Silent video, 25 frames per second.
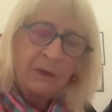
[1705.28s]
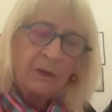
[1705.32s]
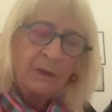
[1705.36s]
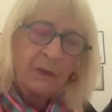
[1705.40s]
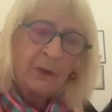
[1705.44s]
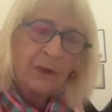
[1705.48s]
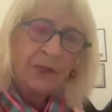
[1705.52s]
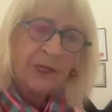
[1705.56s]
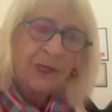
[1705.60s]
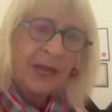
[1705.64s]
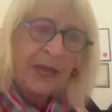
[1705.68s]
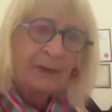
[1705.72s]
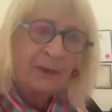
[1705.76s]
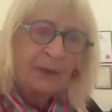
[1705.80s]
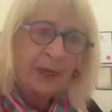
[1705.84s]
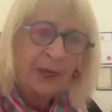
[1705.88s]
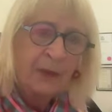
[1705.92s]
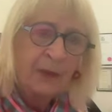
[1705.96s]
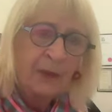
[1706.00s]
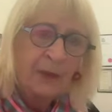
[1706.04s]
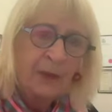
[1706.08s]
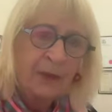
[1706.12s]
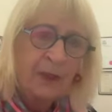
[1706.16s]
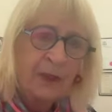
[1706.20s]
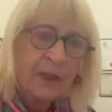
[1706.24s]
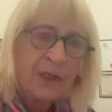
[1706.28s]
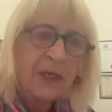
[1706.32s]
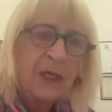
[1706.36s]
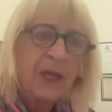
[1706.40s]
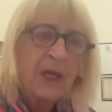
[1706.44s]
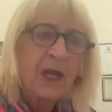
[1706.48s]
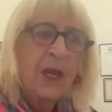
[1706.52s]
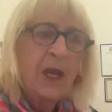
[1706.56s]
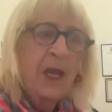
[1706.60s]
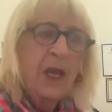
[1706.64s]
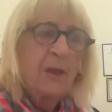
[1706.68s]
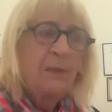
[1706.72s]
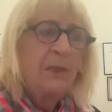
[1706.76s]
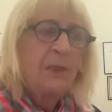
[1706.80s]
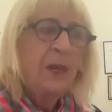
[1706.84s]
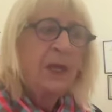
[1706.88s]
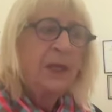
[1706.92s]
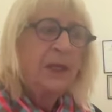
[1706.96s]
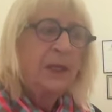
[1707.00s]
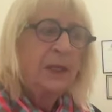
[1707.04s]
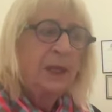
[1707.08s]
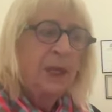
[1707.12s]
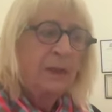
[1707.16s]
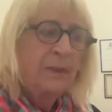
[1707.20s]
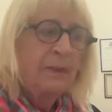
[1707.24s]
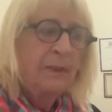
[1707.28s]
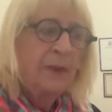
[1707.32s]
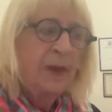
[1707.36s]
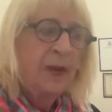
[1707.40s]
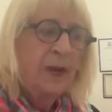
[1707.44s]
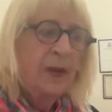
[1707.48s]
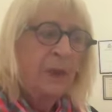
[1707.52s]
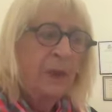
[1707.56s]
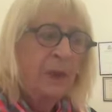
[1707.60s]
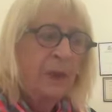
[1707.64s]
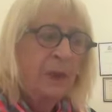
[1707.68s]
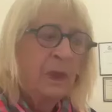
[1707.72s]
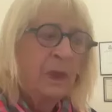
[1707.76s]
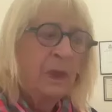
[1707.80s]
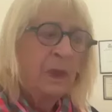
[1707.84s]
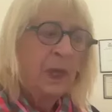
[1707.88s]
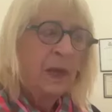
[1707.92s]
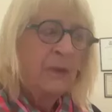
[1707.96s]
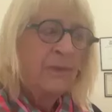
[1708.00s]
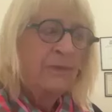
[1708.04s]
what's happening with it. But yeah, I will.